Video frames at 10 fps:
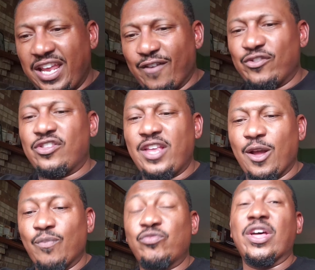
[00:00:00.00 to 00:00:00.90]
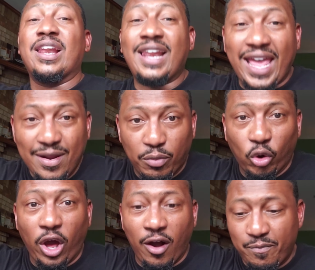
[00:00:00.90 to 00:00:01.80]
gives them the
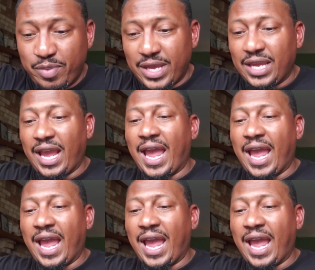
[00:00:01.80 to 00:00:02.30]
label of being